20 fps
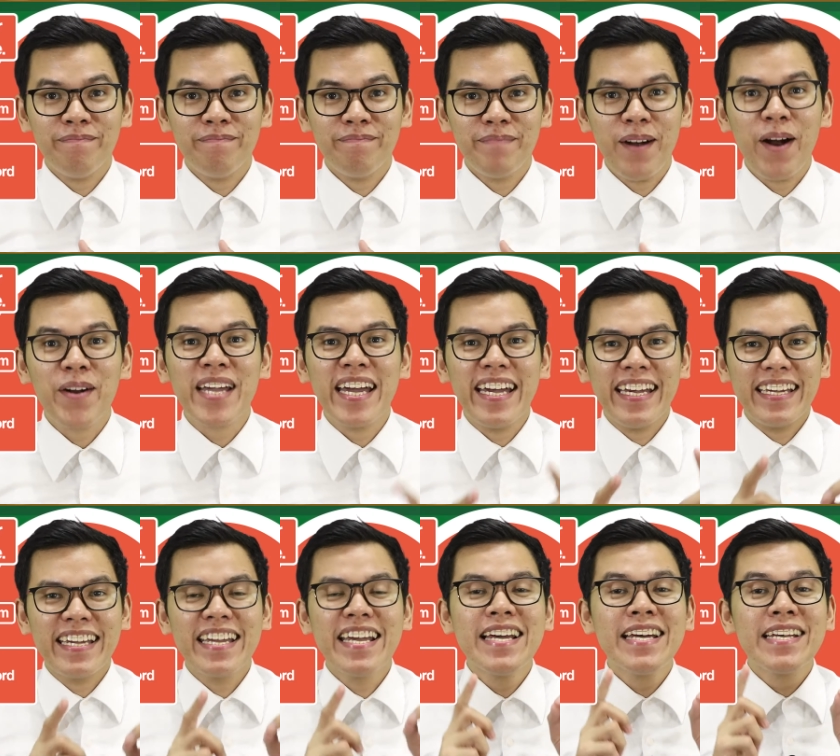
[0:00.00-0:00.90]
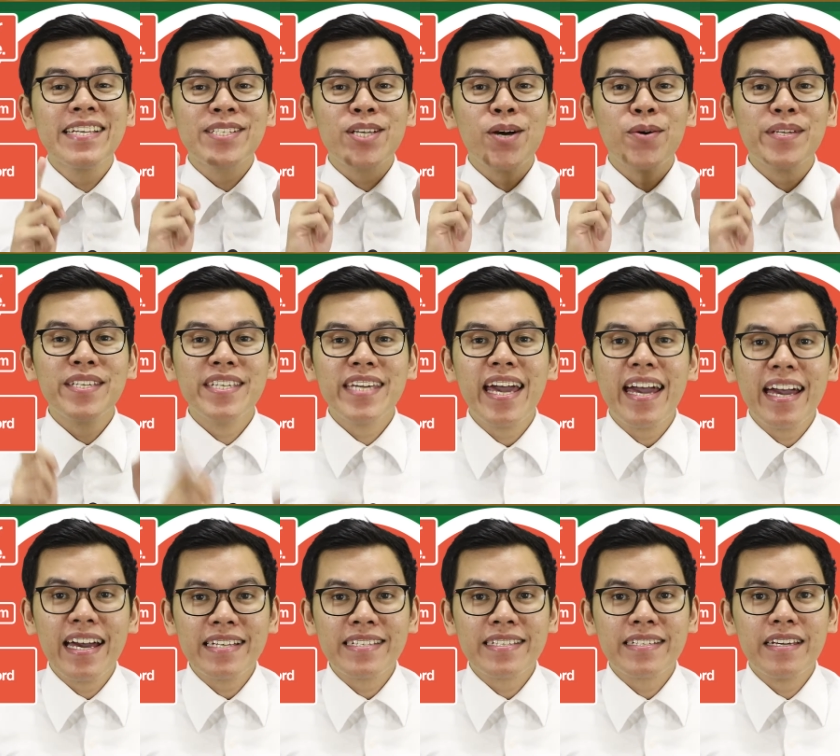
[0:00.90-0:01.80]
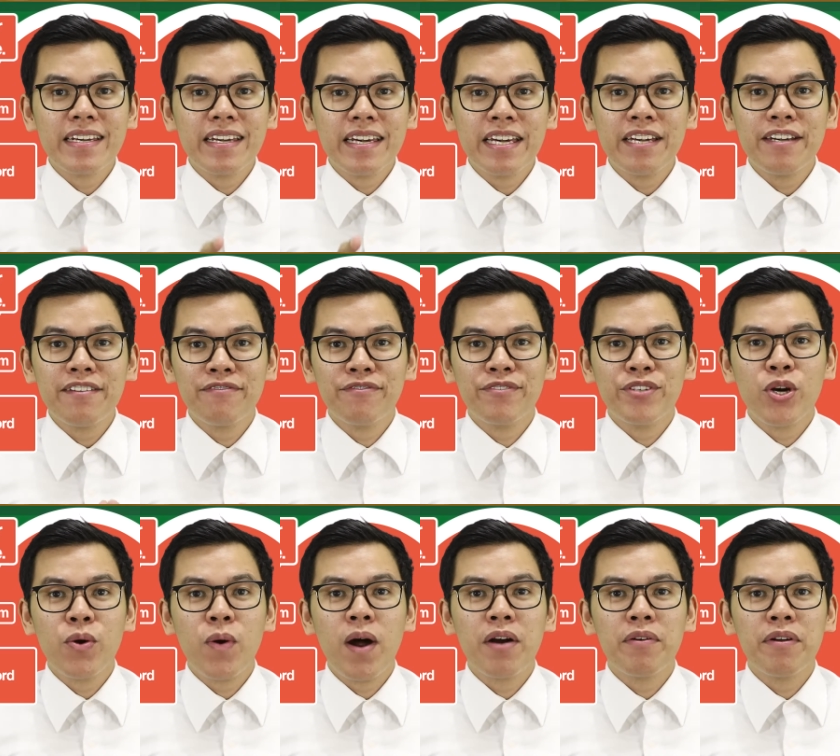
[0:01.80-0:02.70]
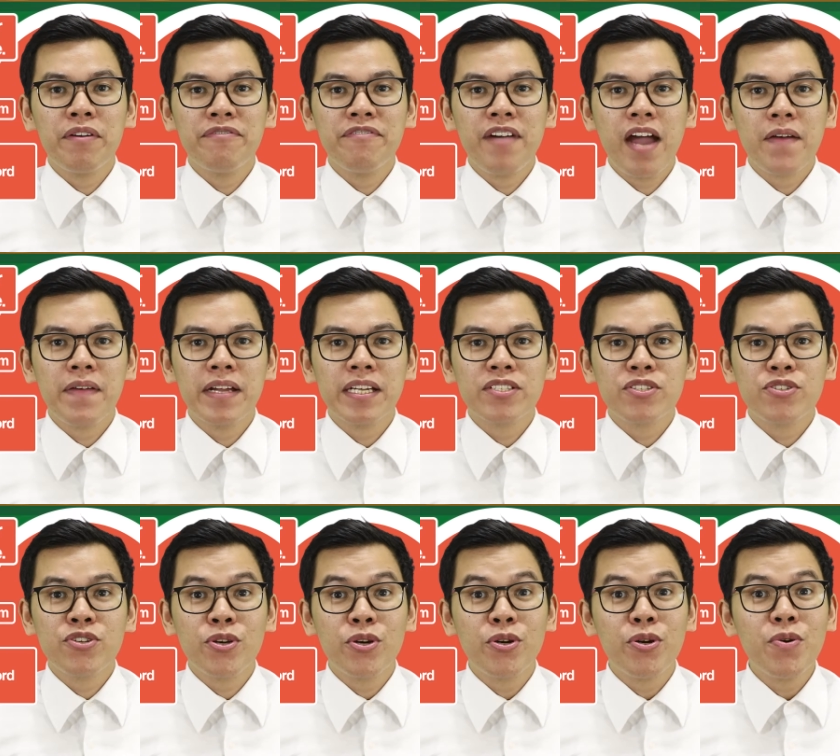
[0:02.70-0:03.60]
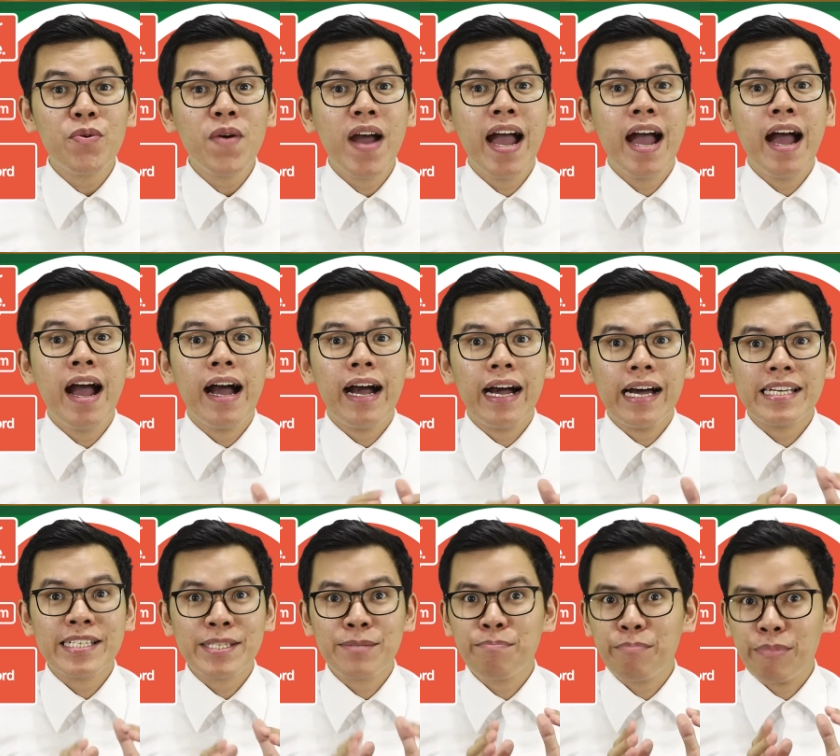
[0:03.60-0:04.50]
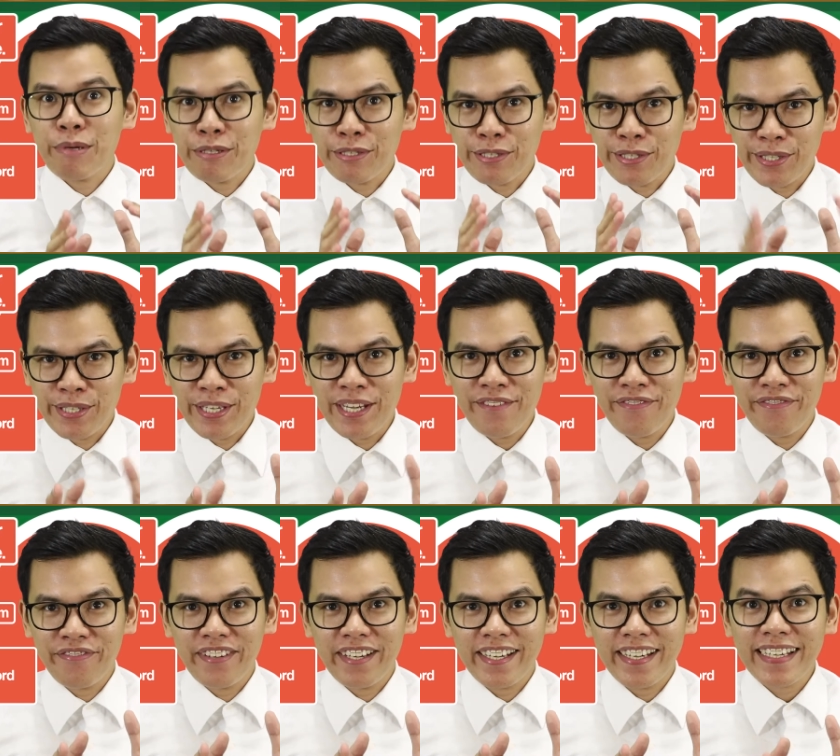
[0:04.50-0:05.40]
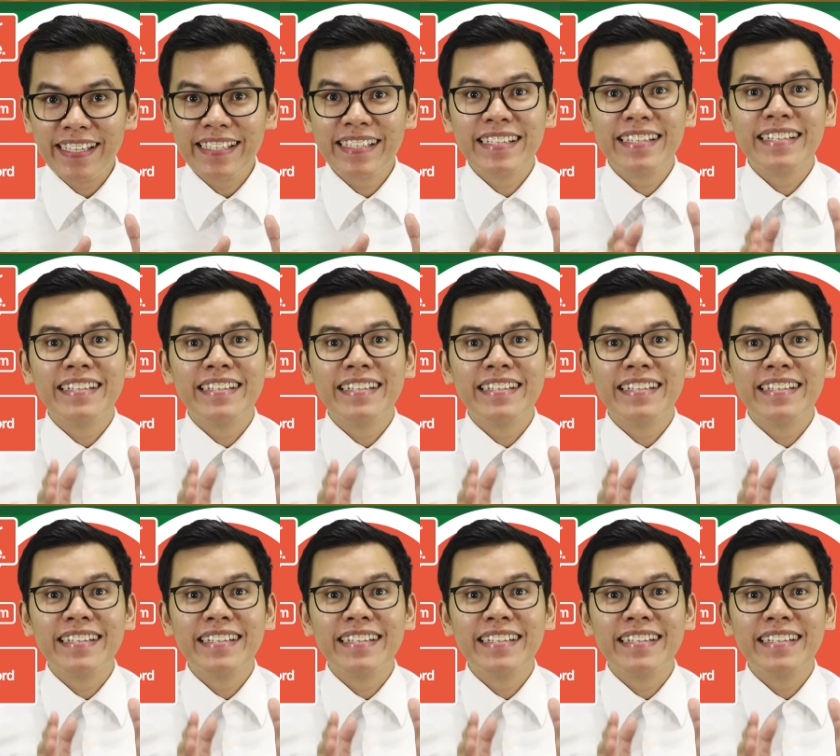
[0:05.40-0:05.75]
Okay, so yes, if you are referring to a specific